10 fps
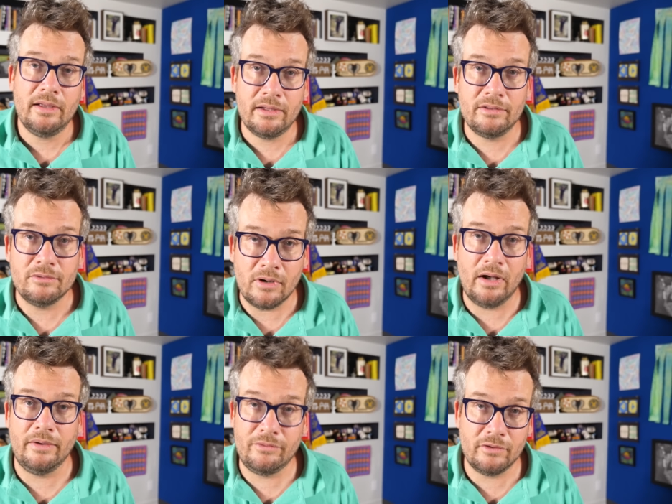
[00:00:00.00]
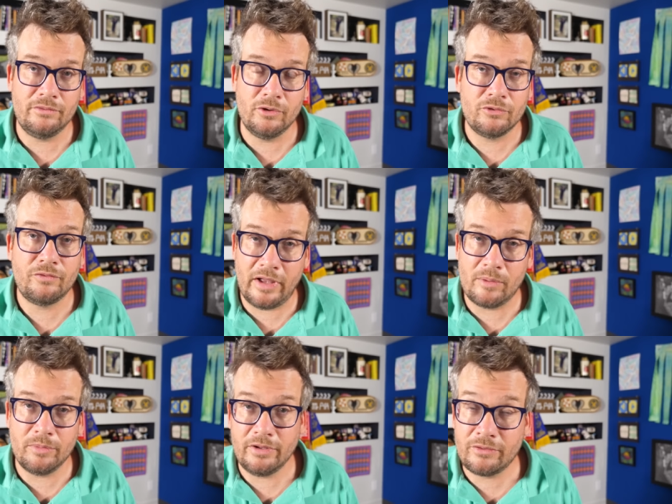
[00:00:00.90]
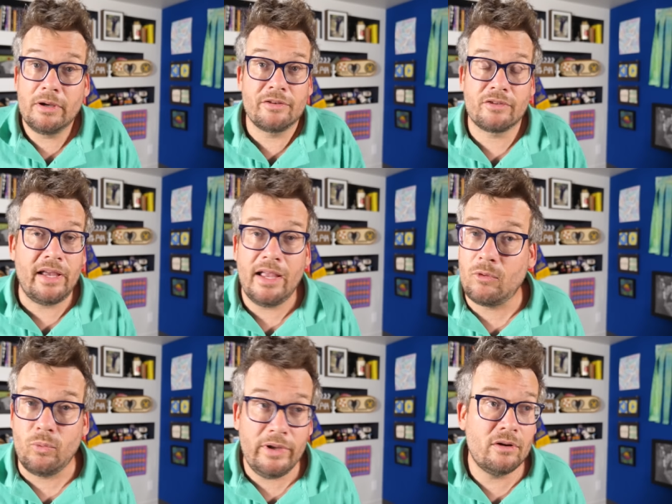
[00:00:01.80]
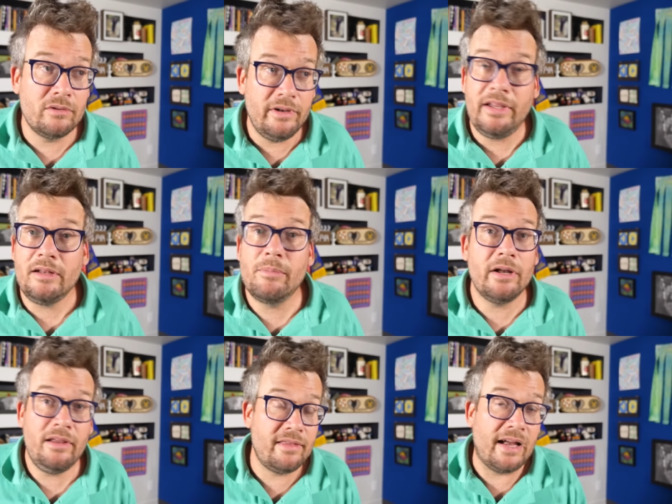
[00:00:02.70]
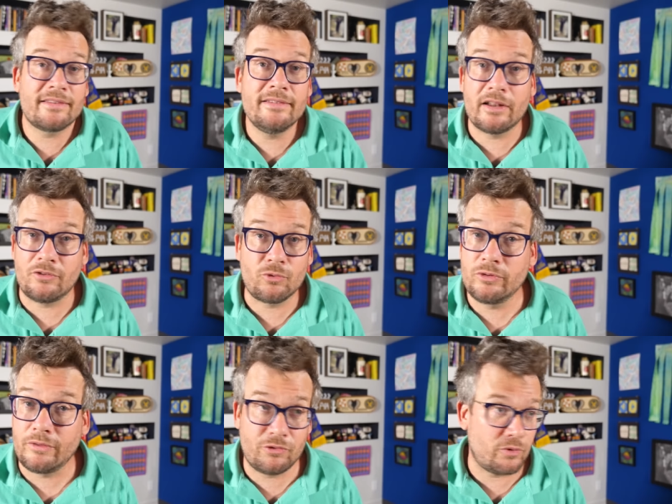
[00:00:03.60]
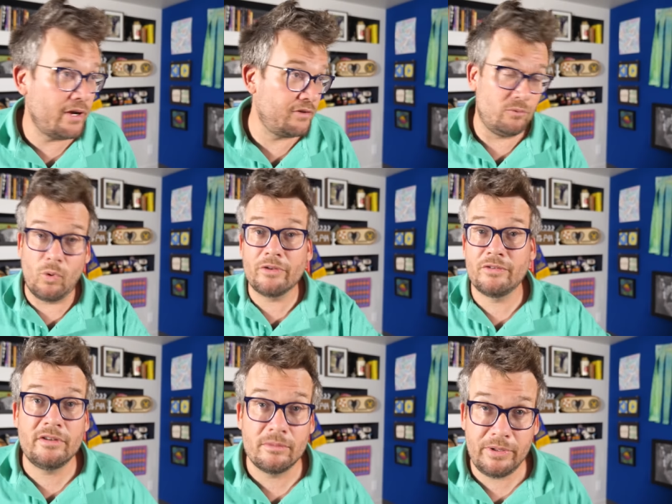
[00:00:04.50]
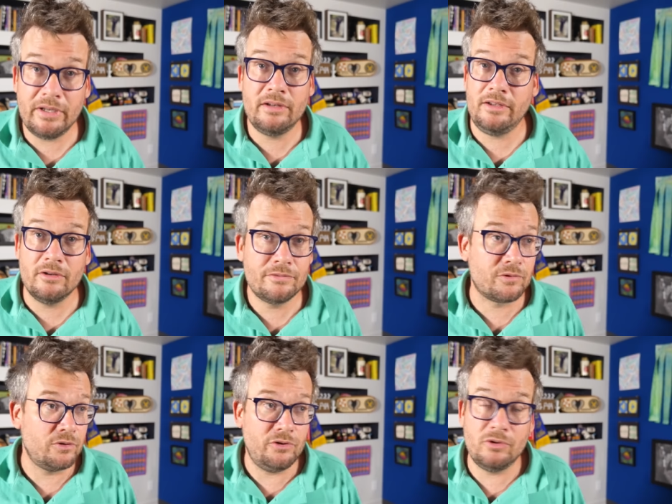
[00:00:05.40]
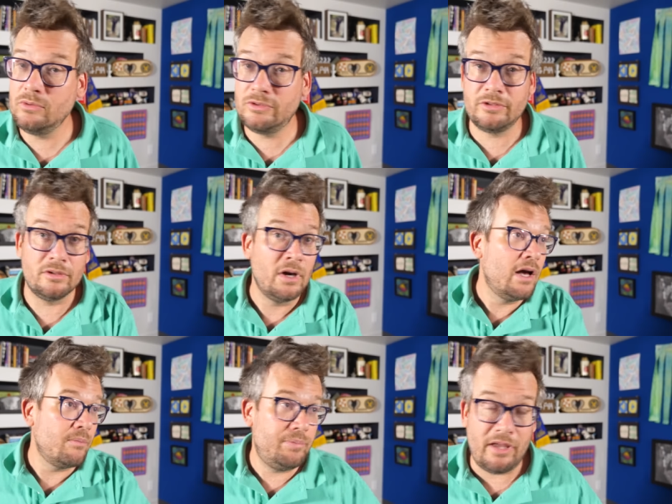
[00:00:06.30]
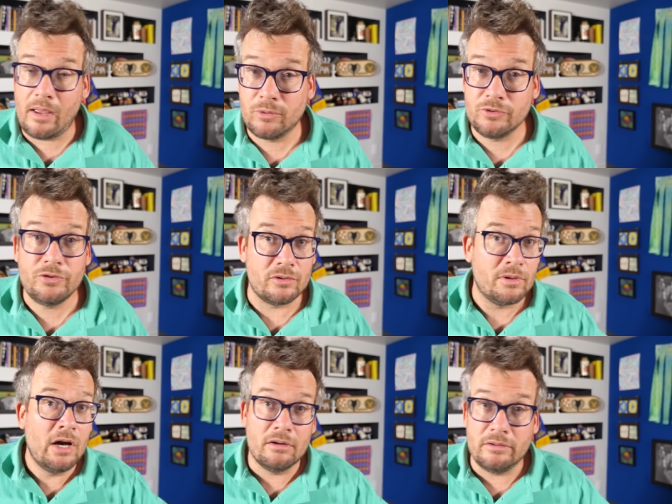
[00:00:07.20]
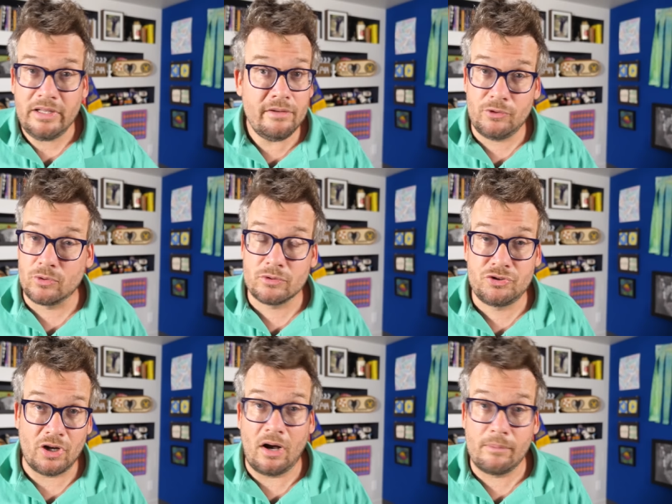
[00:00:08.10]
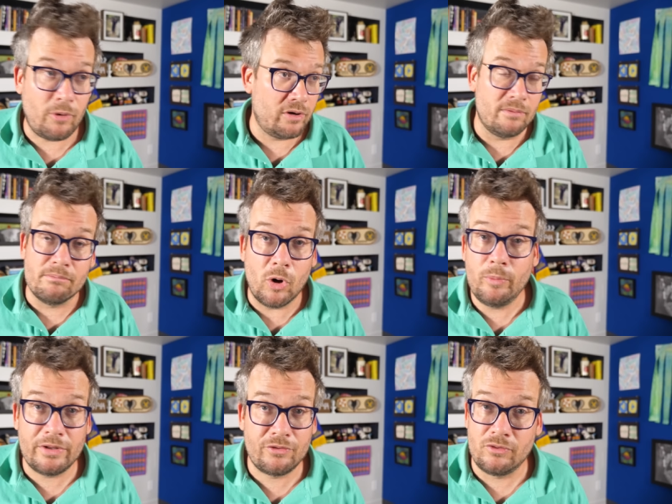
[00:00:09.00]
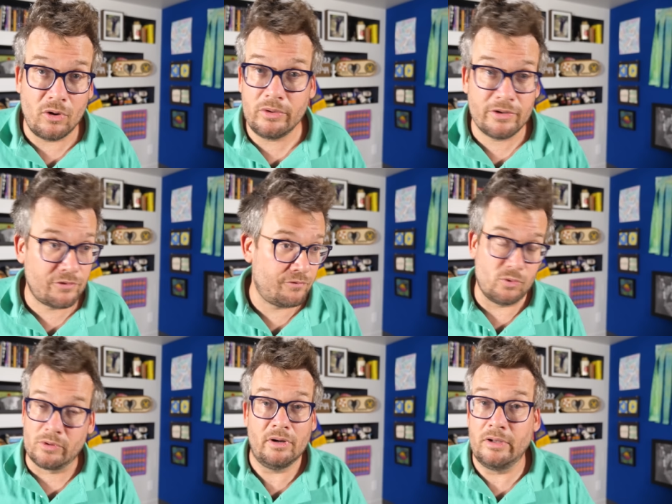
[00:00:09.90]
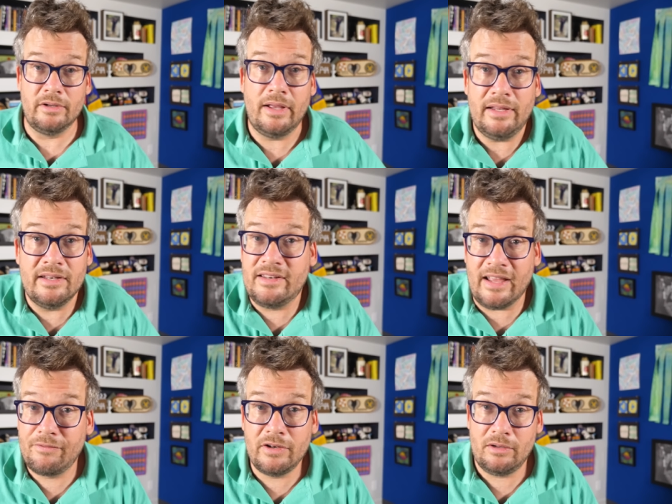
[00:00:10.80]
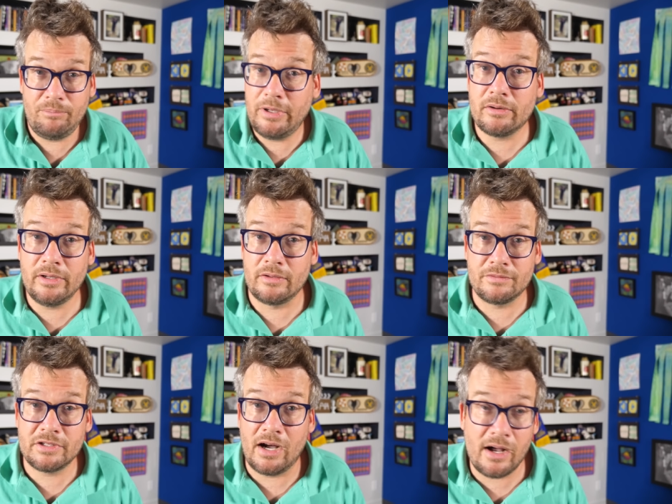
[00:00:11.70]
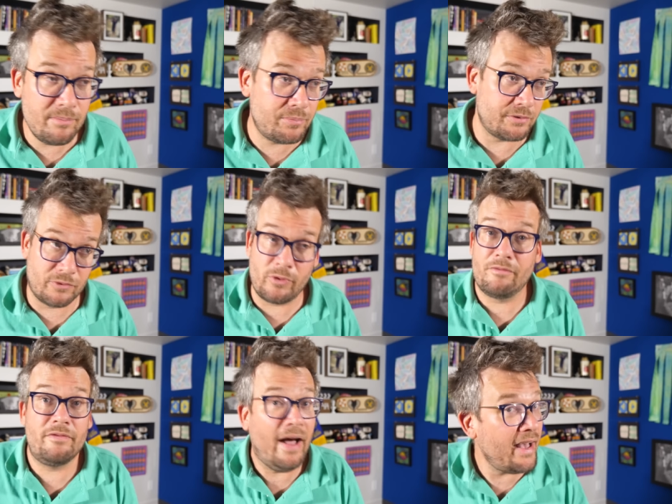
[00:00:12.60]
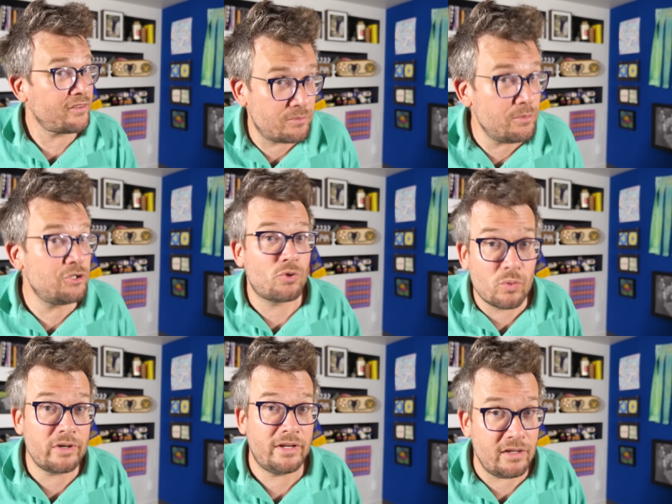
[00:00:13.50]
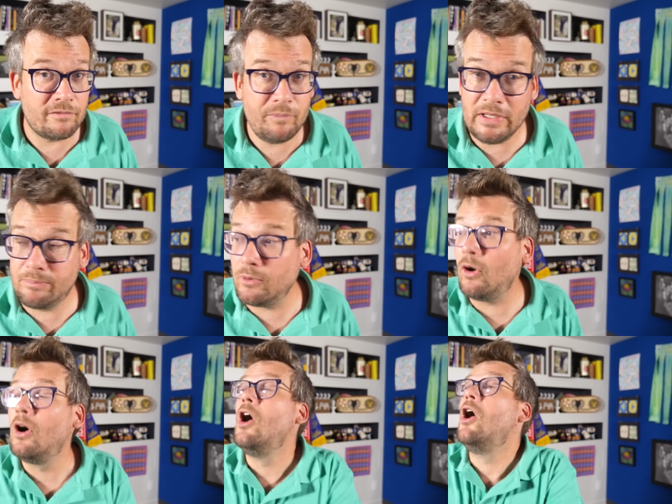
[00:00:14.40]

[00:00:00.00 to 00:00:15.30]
in the lives of those families. Because, like, Hank, we don't need money. That's not a source of stress. It wasn't a big deal for you to be able to leave your job on a moment's notice for an indefinite period of time. But for the vast majority of people,